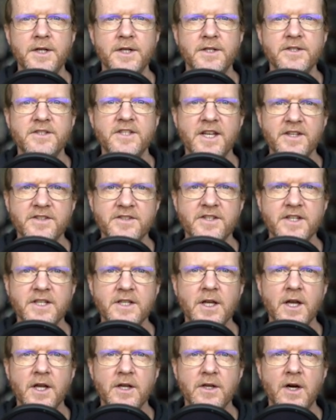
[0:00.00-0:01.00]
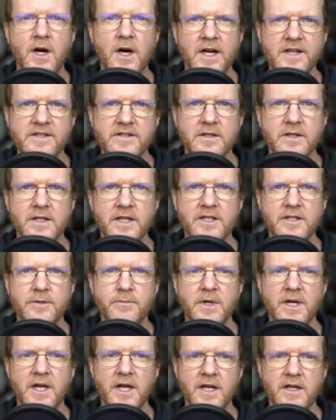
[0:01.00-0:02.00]
Testing an isolated
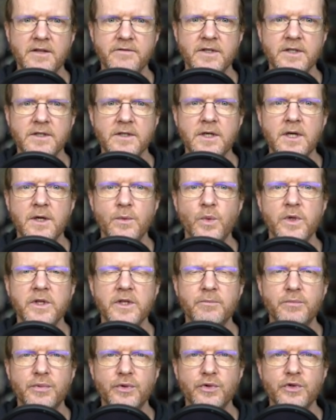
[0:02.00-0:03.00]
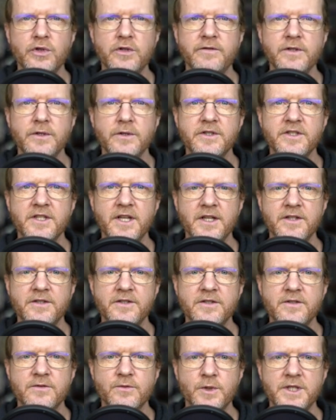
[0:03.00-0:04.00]
behavior will improve your
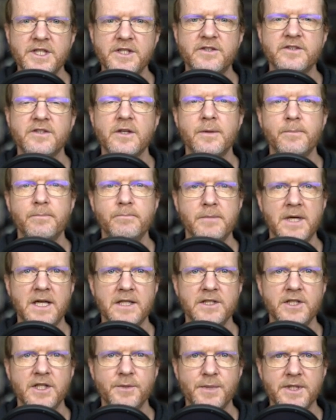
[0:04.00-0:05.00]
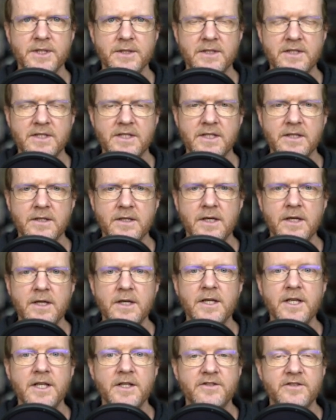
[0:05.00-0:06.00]
test suite's malleability,
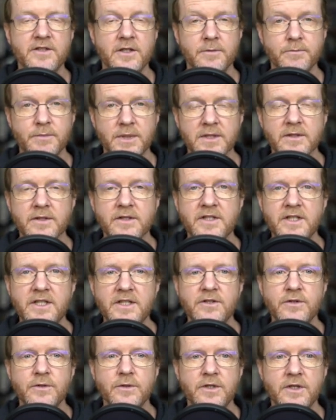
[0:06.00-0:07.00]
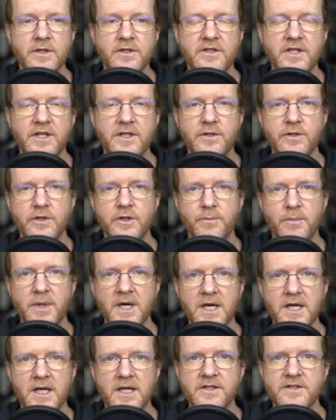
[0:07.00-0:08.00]
its ability to continue to
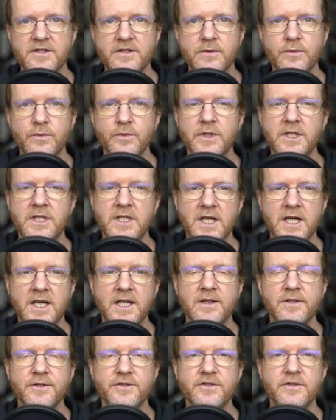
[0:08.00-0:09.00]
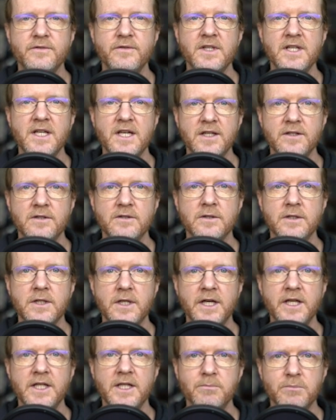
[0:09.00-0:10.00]
pass regardless of the
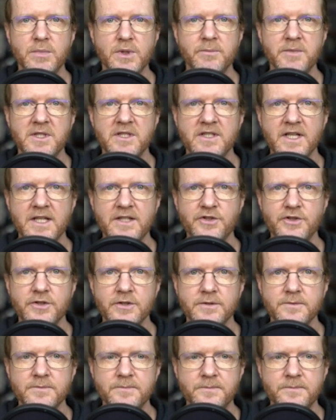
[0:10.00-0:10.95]
underlying implementation.